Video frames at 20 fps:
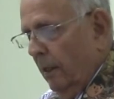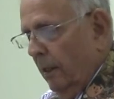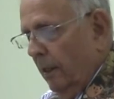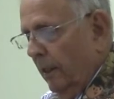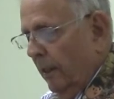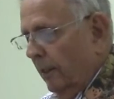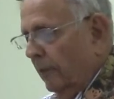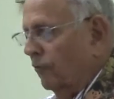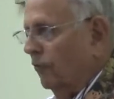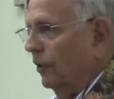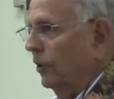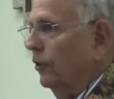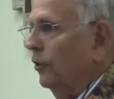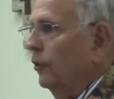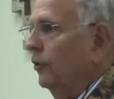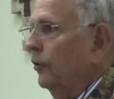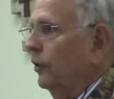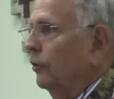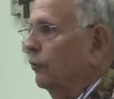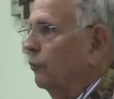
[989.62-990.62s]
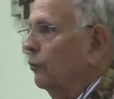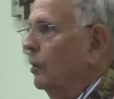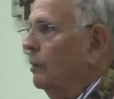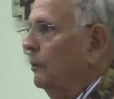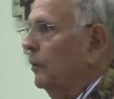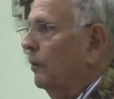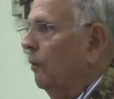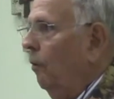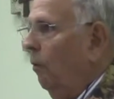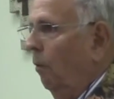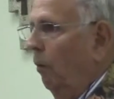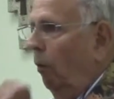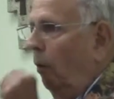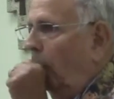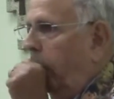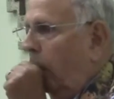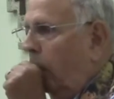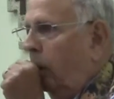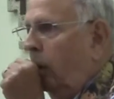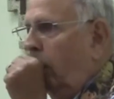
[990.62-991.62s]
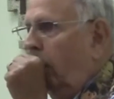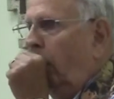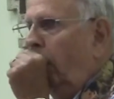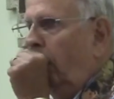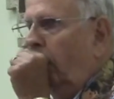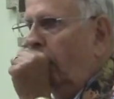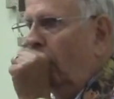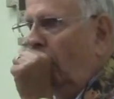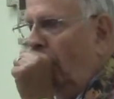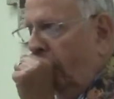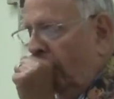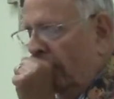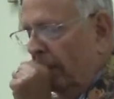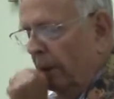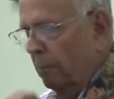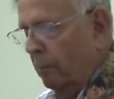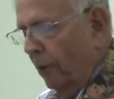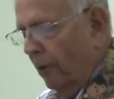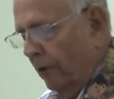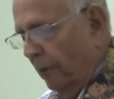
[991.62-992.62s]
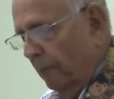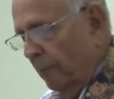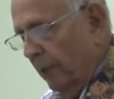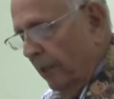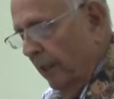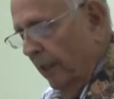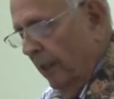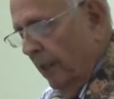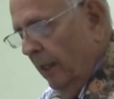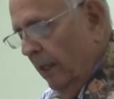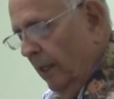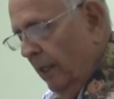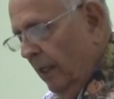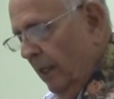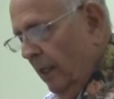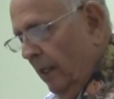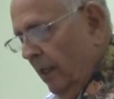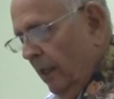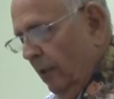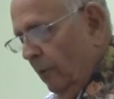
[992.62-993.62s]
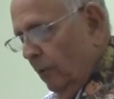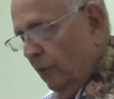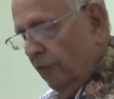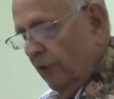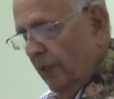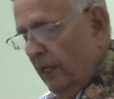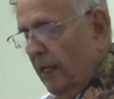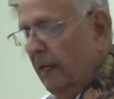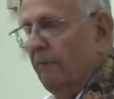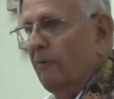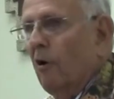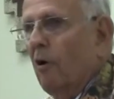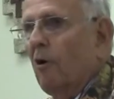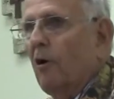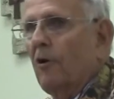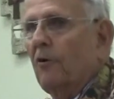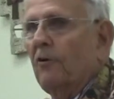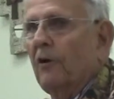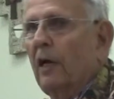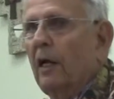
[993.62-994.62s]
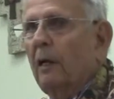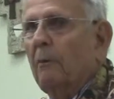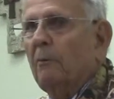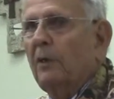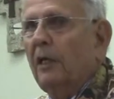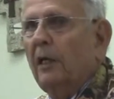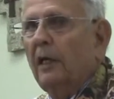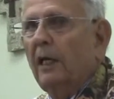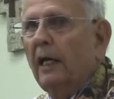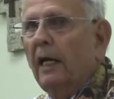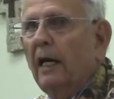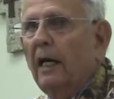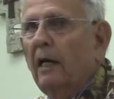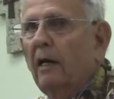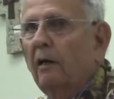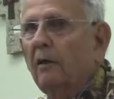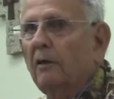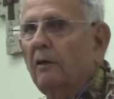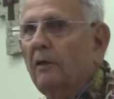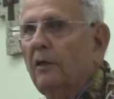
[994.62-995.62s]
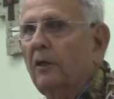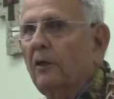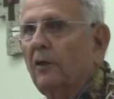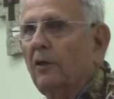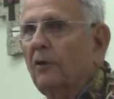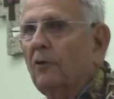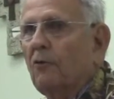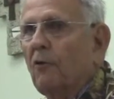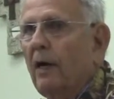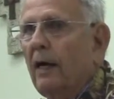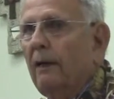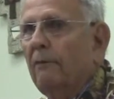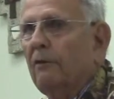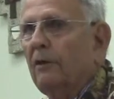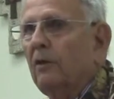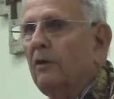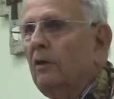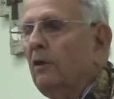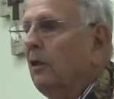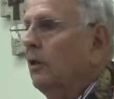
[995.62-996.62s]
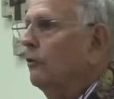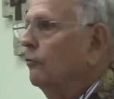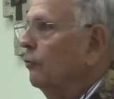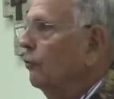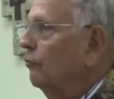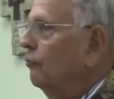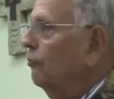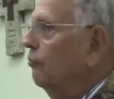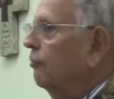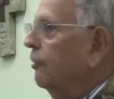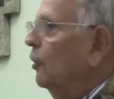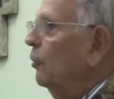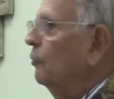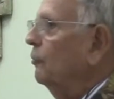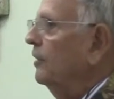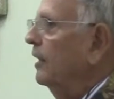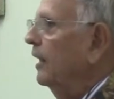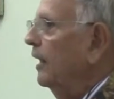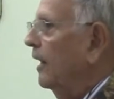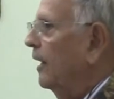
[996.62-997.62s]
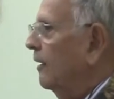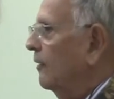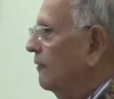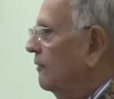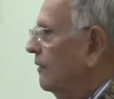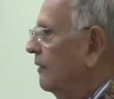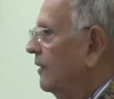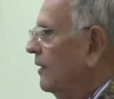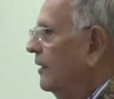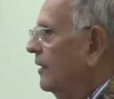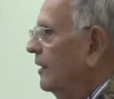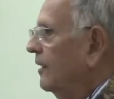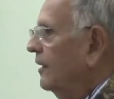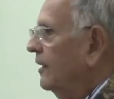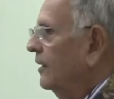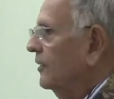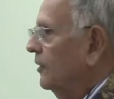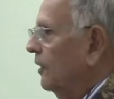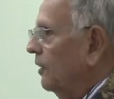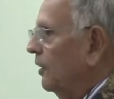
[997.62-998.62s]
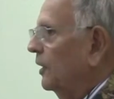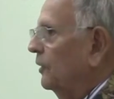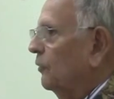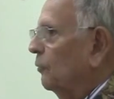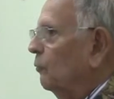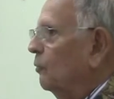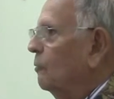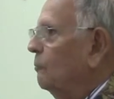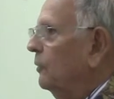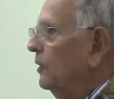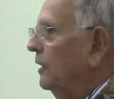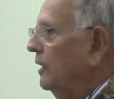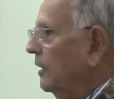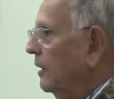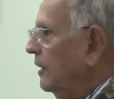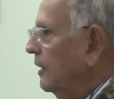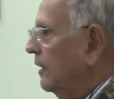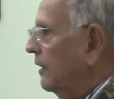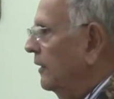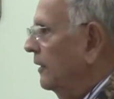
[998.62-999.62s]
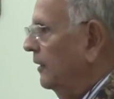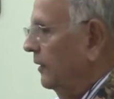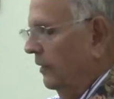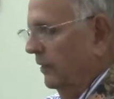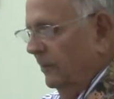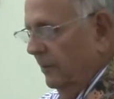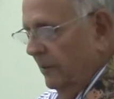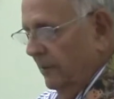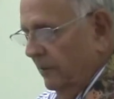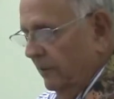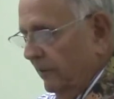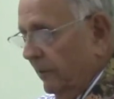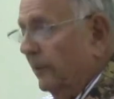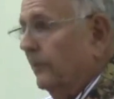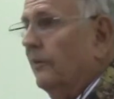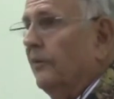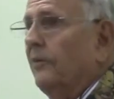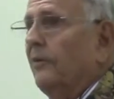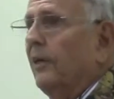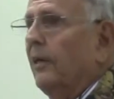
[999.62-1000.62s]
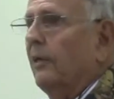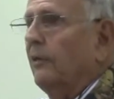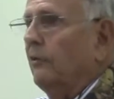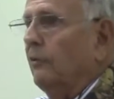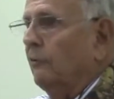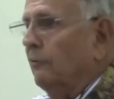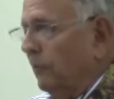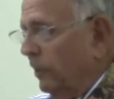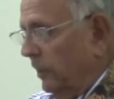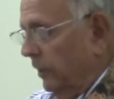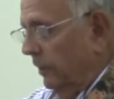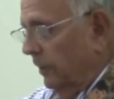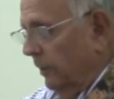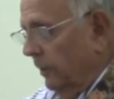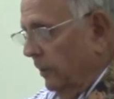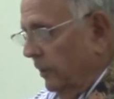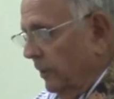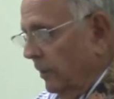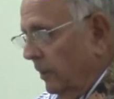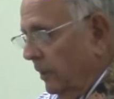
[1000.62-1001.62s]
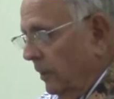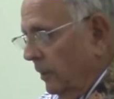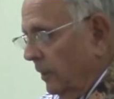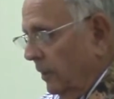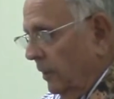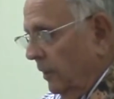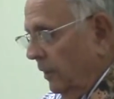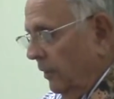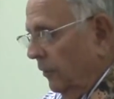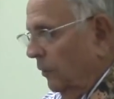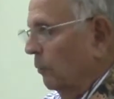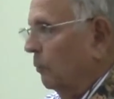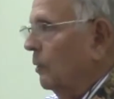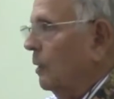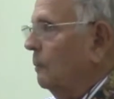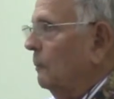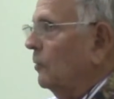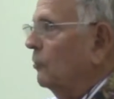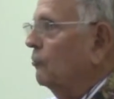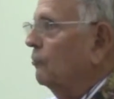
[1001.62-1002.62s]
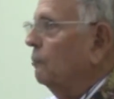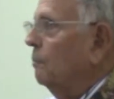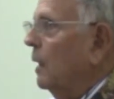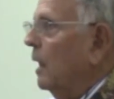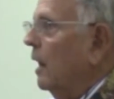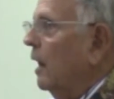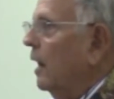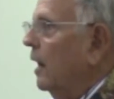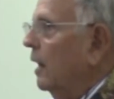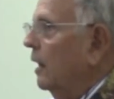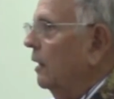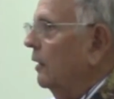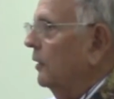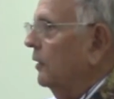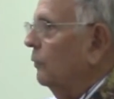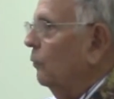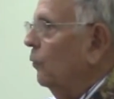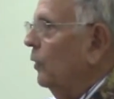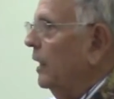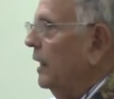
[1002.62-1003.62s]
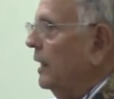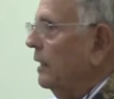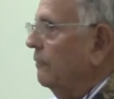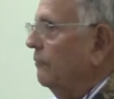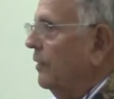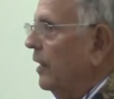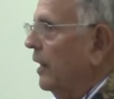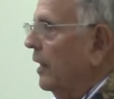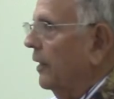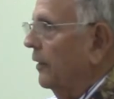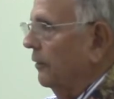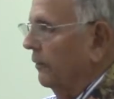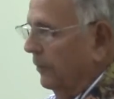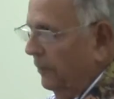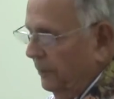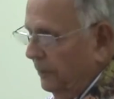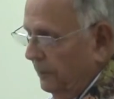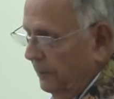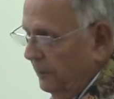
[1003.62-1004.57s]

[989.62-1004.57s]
And she knew this woman, pardon me, was going to have a hard time getting out into the traffic. So she slowed down to let the woman in. Isn't that unique? The woman smiled and waved at her.